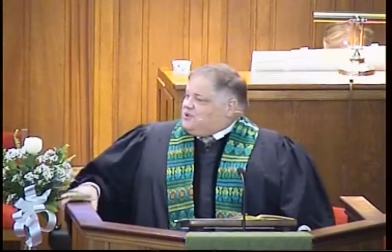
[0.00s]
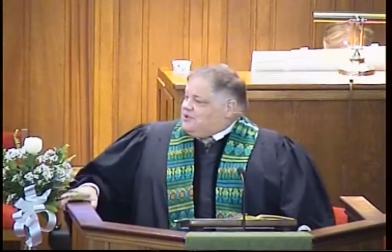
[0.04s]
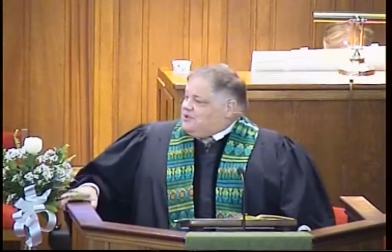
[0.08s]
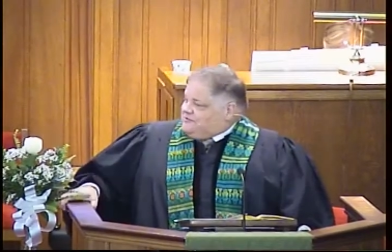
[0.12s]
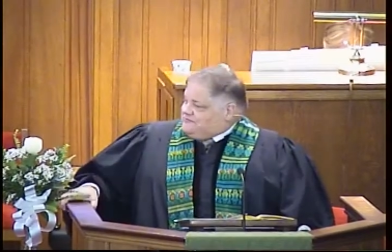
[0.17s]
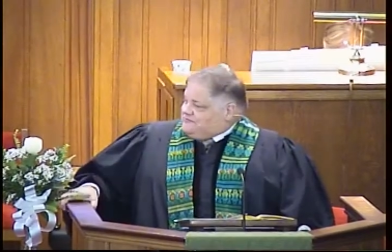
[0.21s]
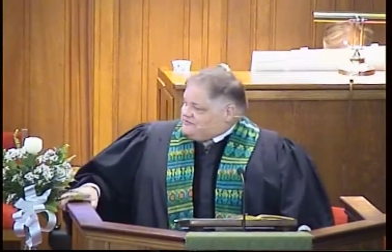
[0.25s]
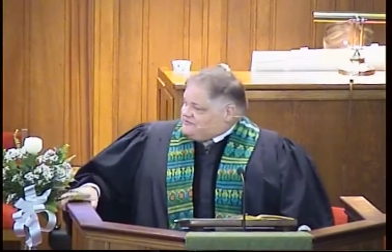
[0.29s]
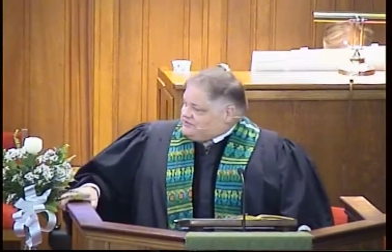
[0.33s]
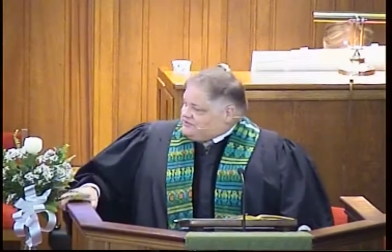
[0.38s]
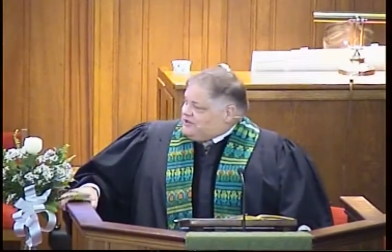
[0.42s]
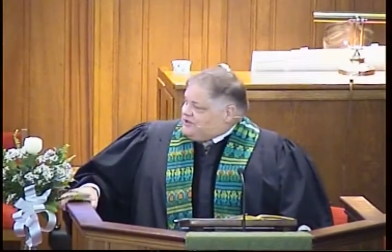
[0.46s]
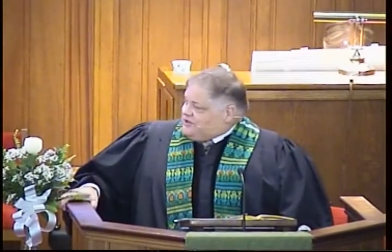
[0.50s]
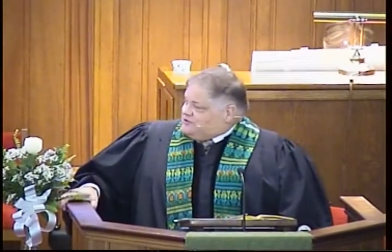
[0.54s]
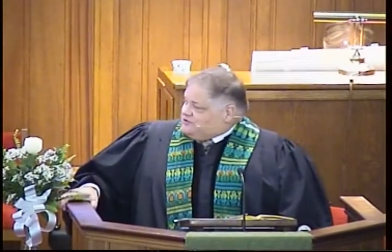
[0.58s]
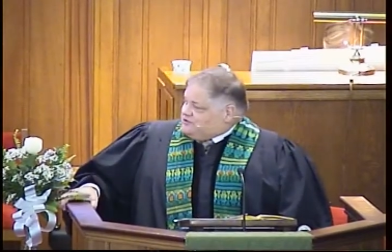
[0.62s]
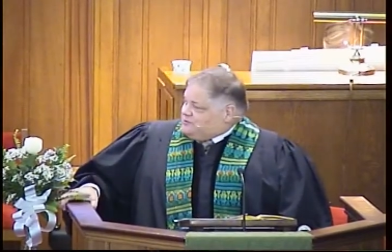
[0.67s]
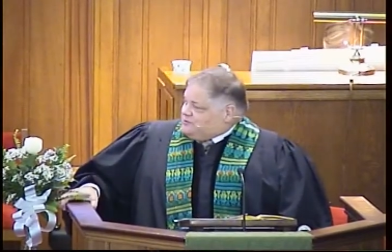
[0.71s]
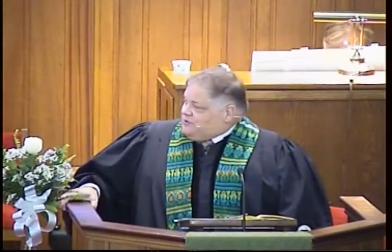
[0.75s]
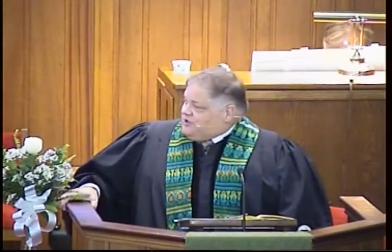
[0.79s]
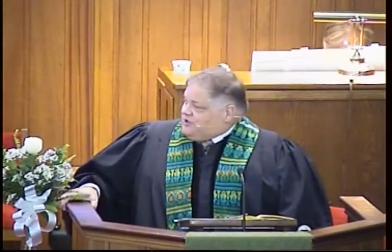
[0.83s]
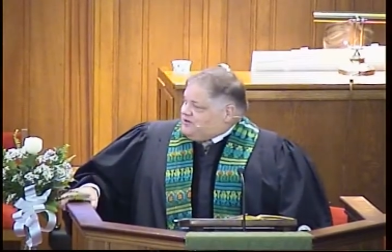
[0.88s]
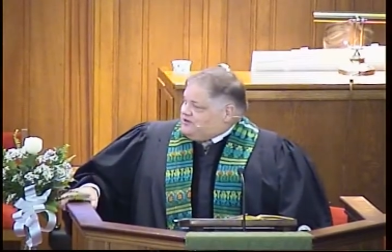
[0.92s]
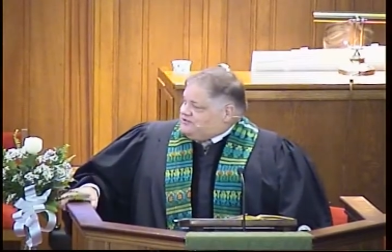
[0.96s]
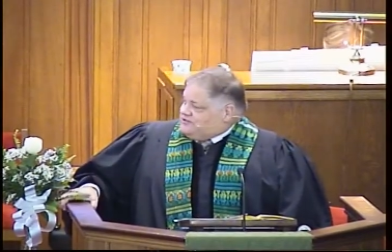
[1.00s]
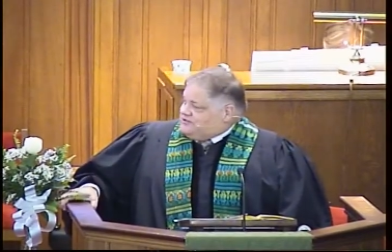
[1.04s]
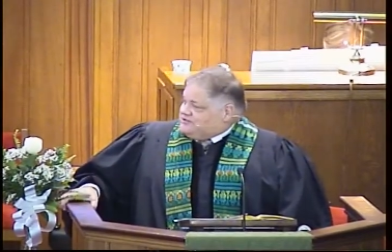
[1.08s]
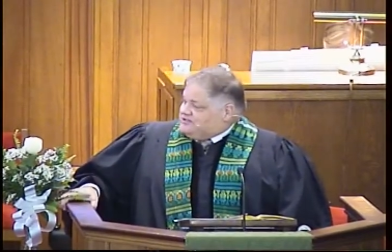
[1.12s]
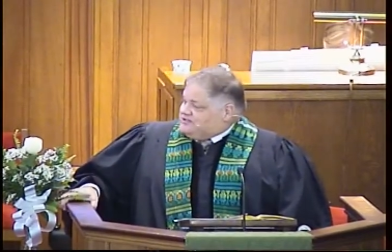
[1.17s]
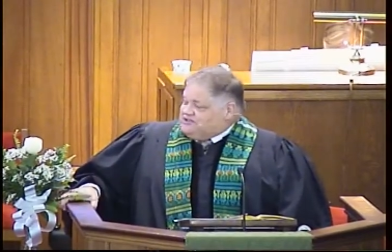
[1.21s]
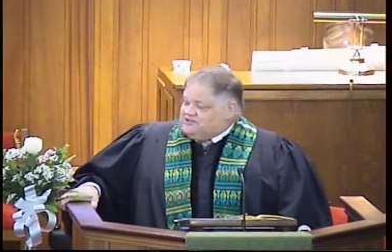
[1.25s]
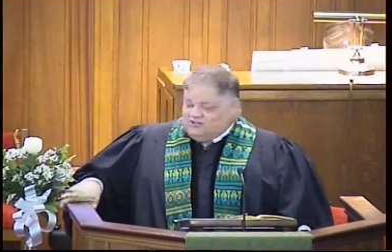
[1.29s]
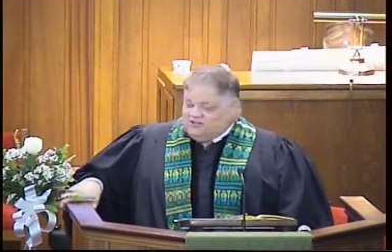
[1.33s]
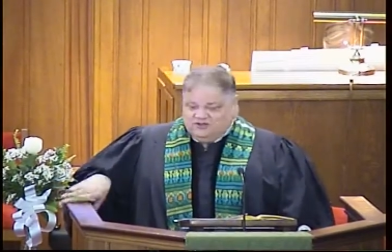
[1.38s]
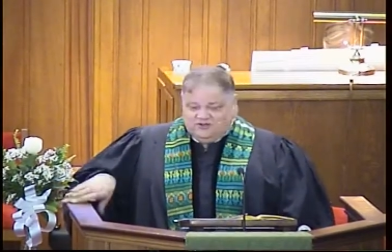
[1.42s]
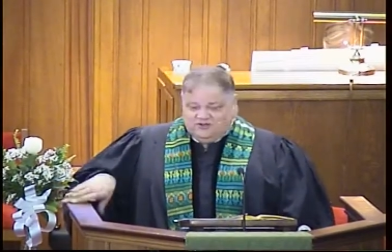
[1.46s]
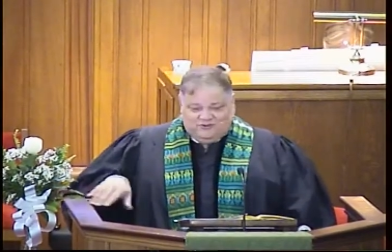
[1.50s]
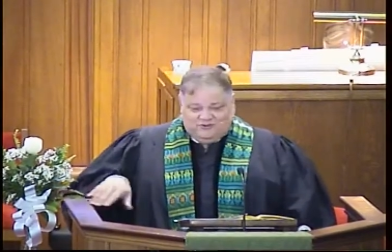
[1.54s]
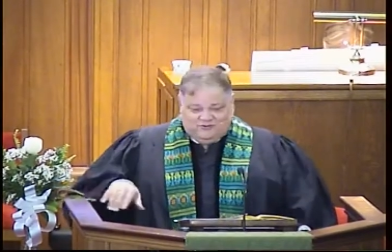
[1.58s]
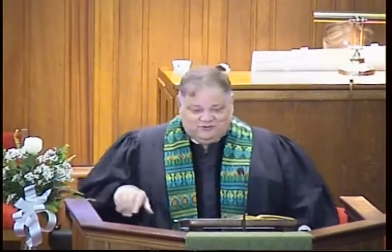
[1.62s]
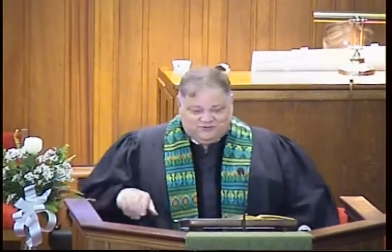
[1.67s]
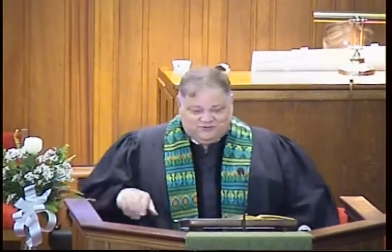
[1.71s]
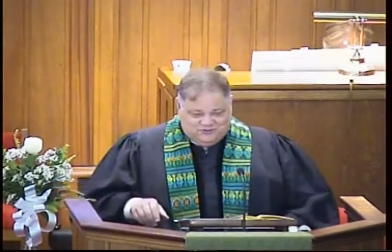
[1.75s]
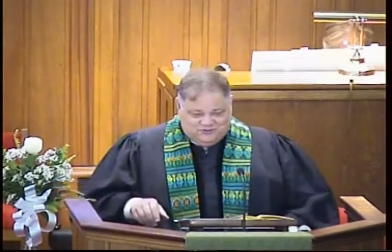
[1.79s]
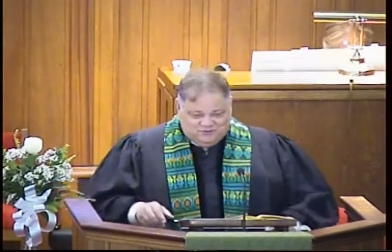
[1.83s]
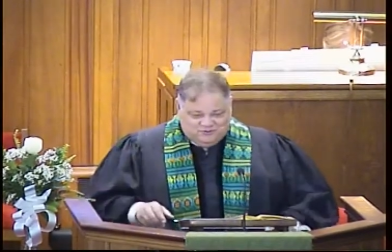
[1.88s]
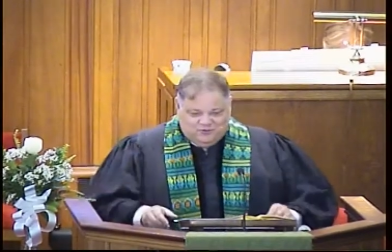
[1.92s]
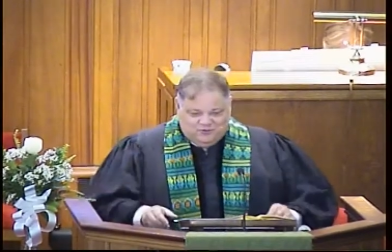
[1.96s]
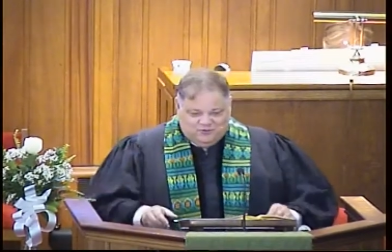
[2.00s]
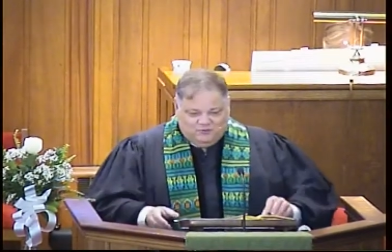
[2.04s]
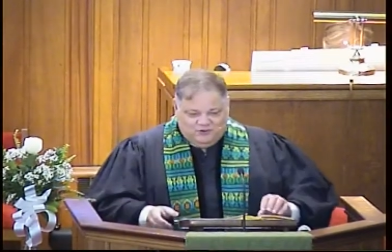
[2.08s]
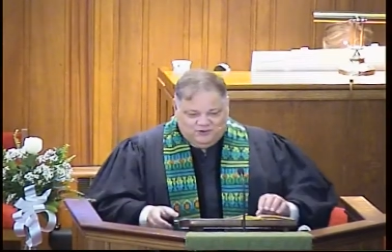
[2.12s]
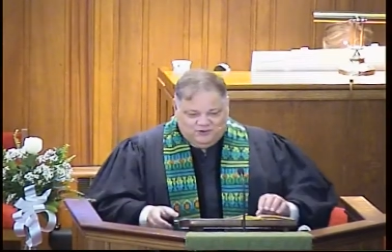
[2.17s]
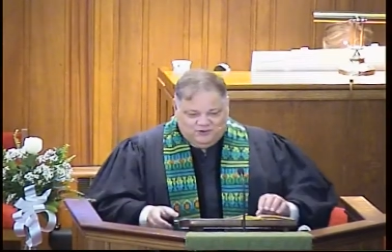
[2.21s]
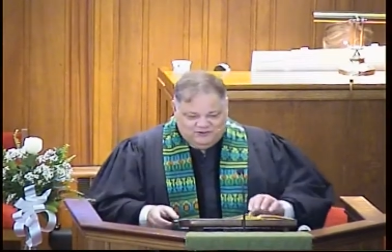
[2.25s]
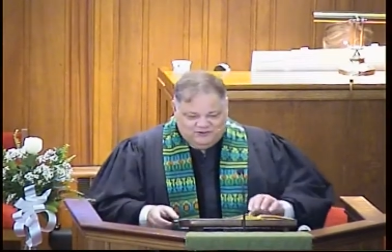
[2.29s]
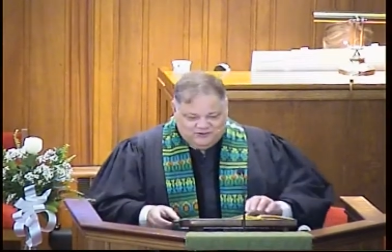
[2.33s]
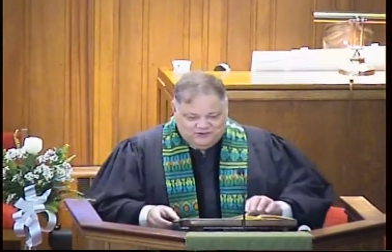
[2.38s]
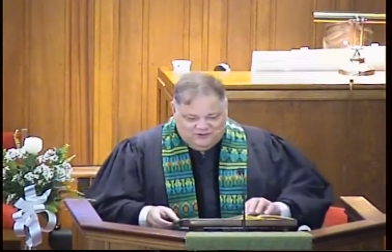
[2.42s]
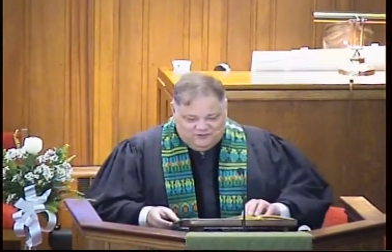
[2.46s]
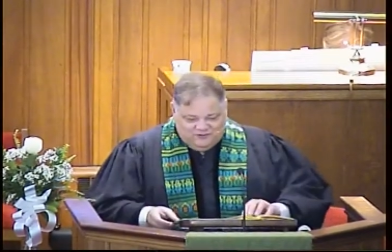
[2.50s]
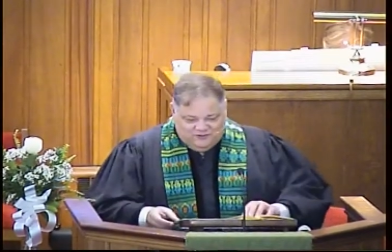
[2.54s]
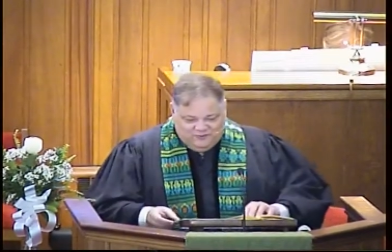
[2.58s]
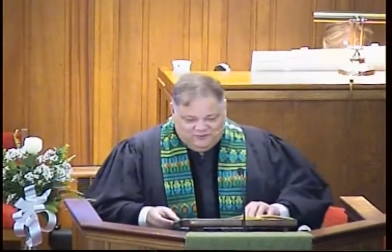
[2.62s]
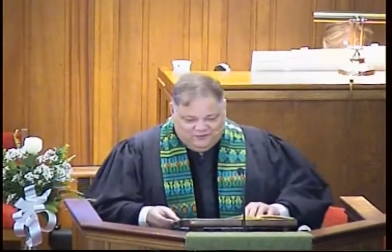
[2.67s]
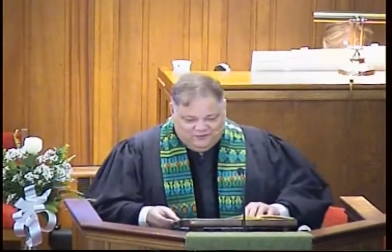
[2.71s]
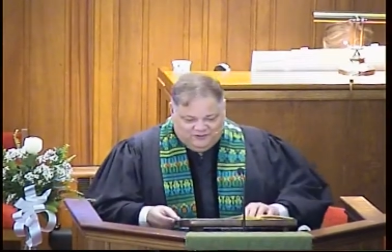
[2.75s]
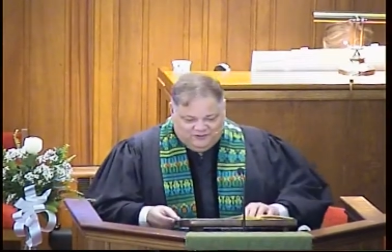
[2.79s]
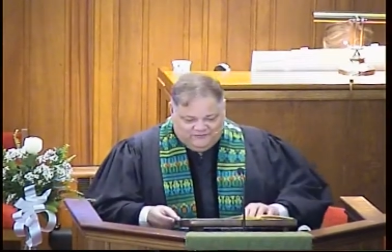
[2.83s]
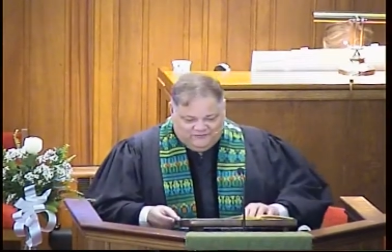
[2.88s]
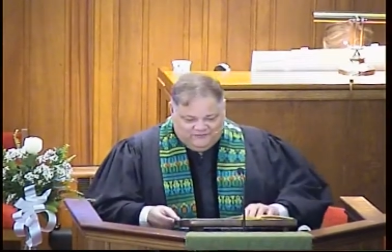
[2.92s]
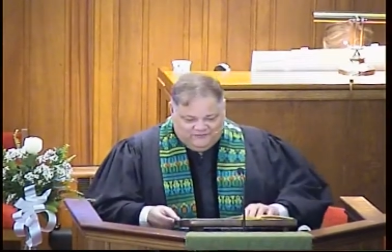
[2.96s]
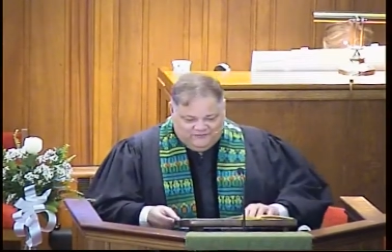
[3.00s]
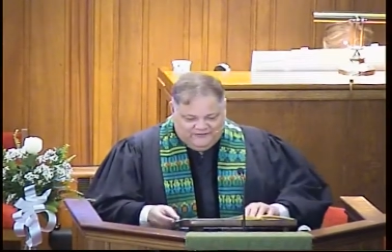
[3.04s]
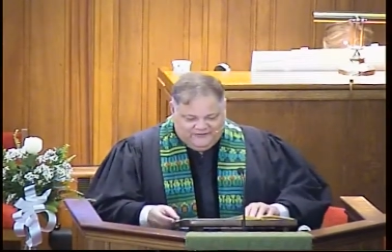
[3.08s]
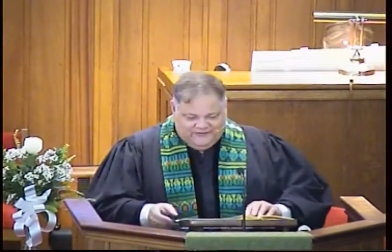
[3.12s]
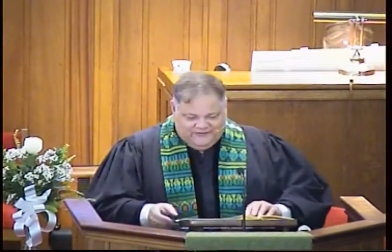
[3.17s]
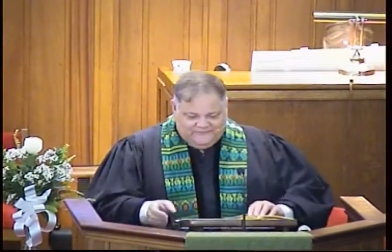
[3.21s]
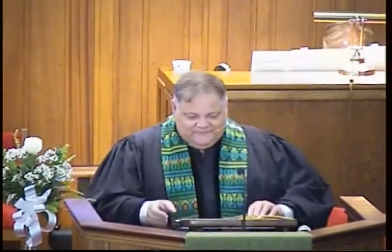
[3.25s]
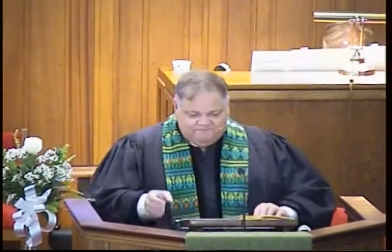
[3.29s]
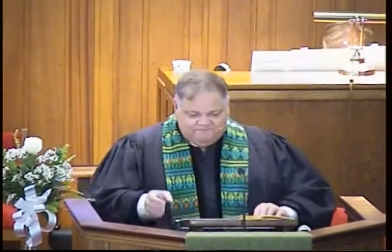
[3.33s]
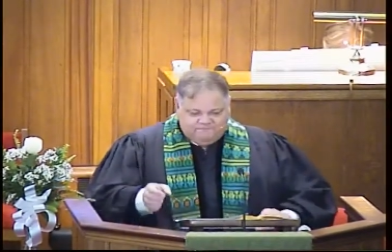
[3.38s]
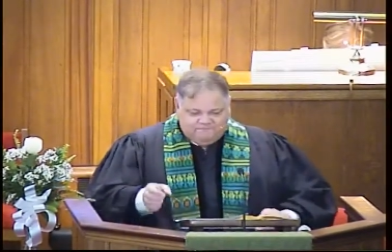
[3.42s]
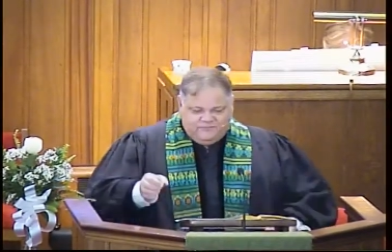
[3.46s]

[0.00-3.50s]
have Scotch bonnet seashells when we talk about that.